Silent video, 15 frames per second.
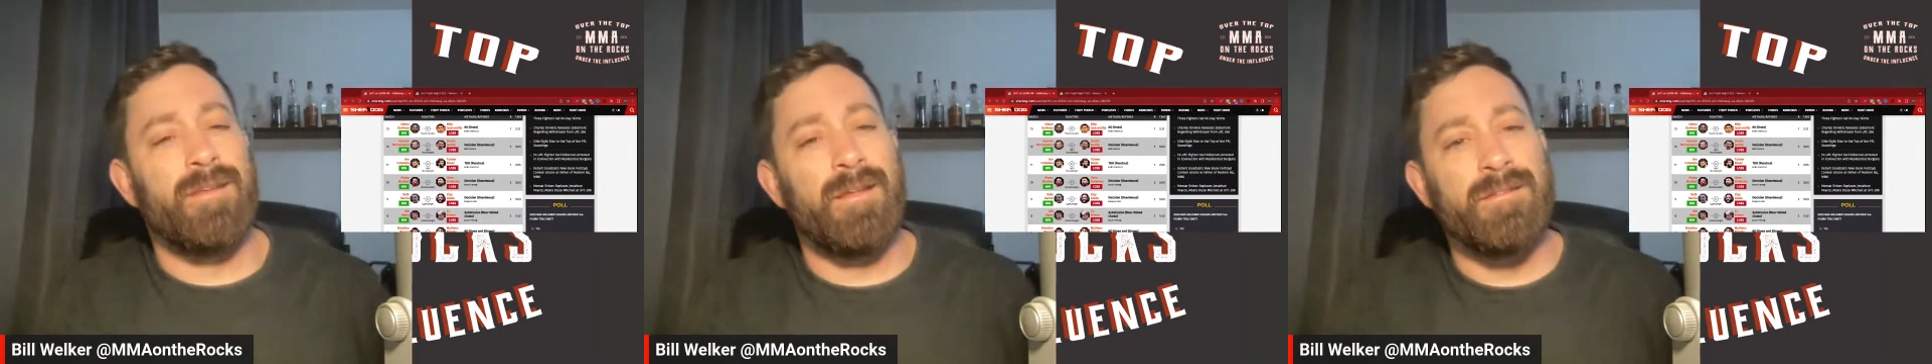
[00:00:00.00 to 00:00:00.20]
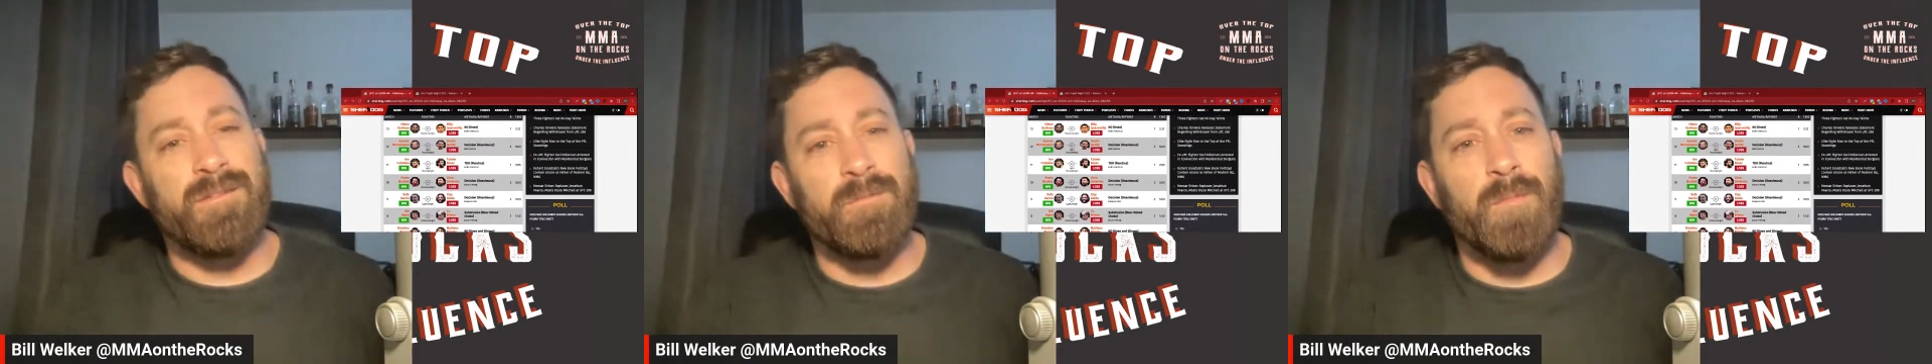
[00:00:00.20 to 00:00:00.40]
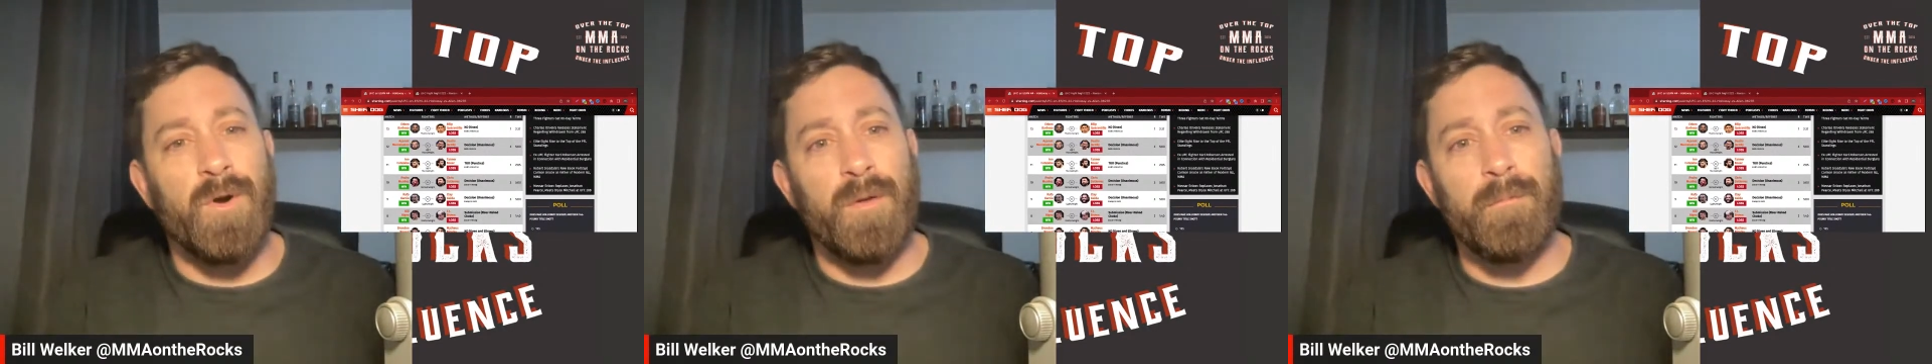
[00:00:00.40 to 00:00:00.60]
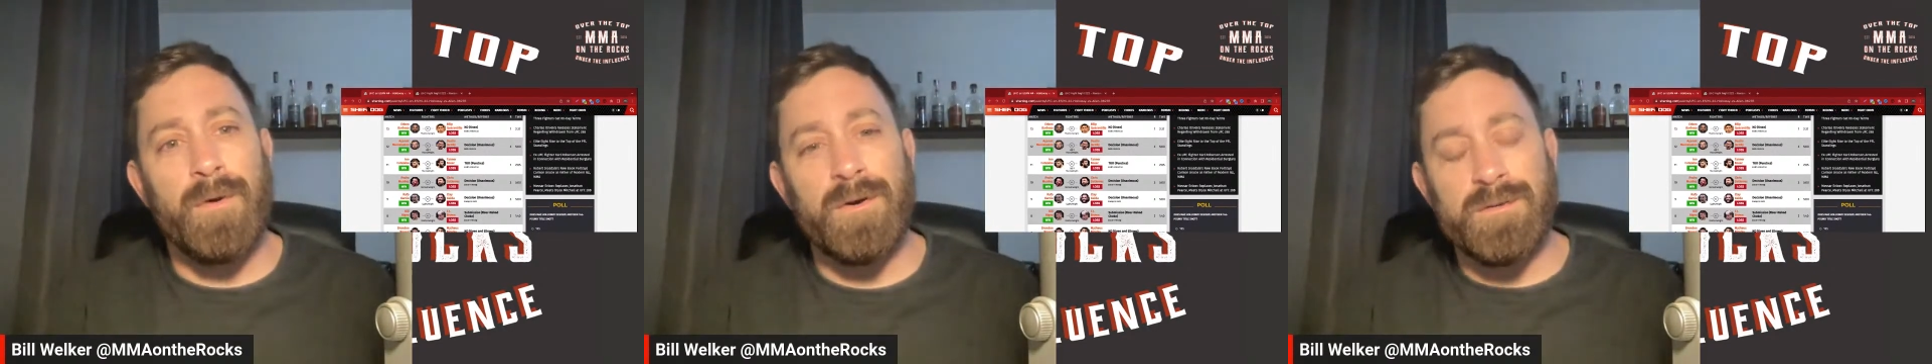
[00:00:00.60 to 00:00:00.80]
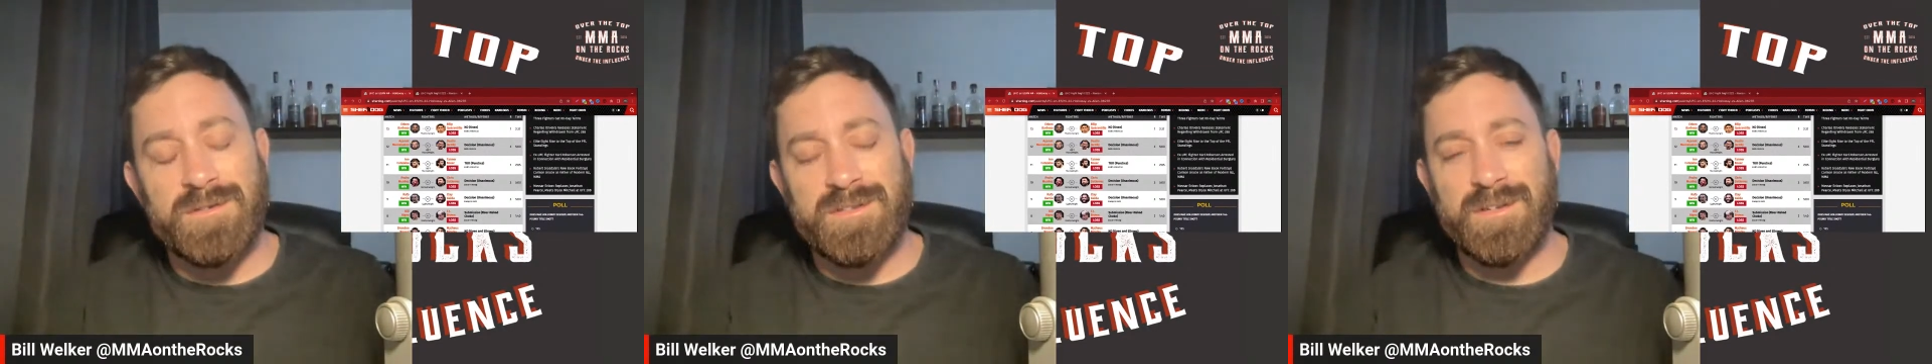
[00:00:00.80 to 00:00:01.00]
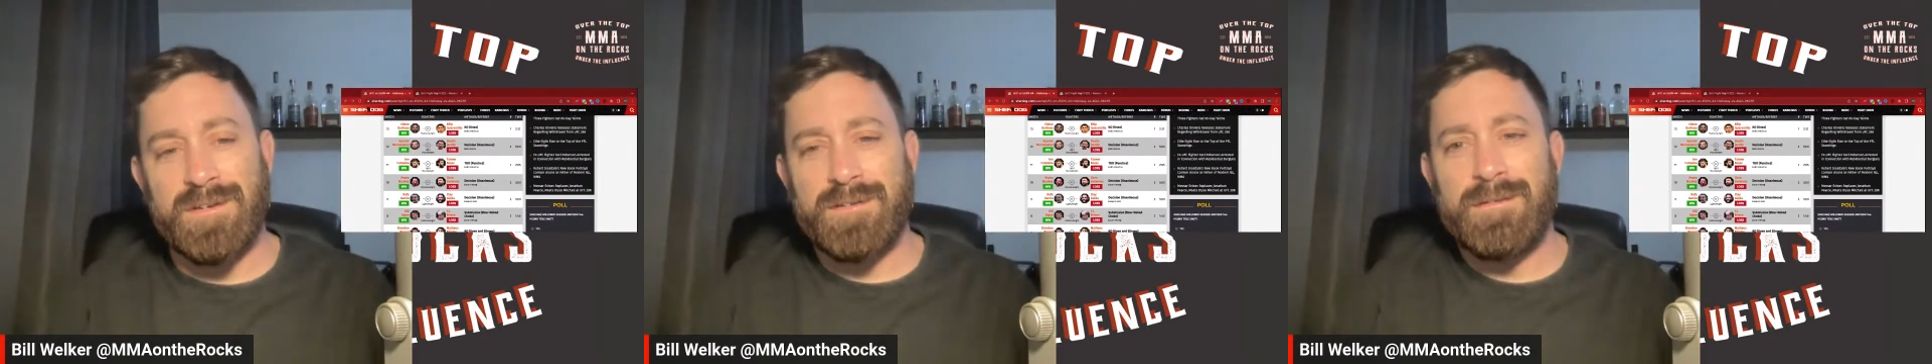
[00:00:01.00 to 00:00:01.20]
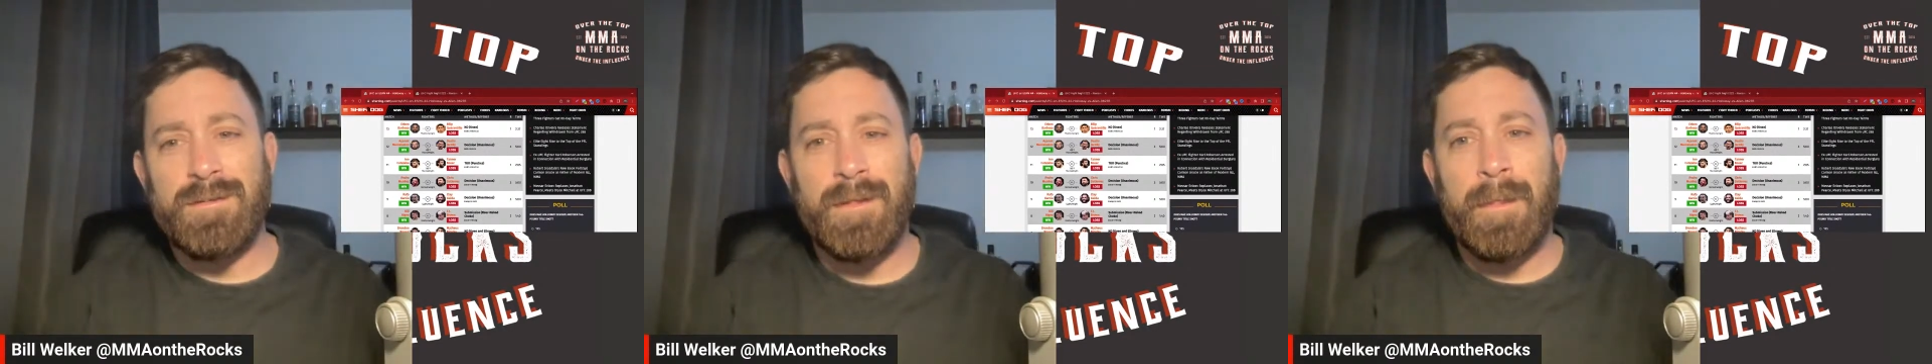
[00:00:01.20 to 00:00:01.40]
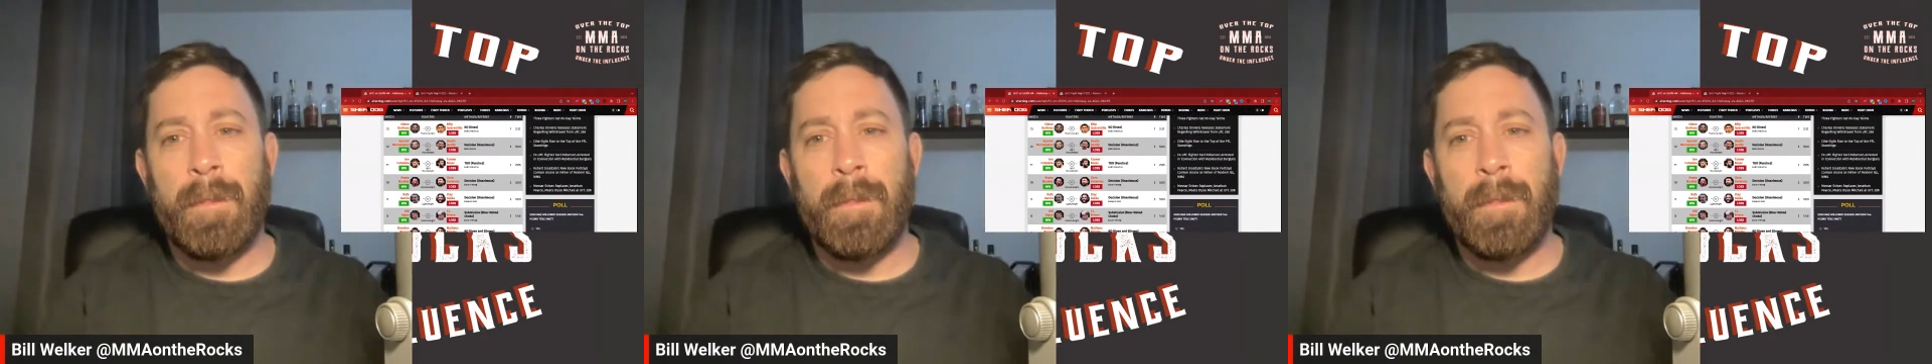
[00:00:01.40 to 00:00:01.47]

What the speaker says: Edson Barboza.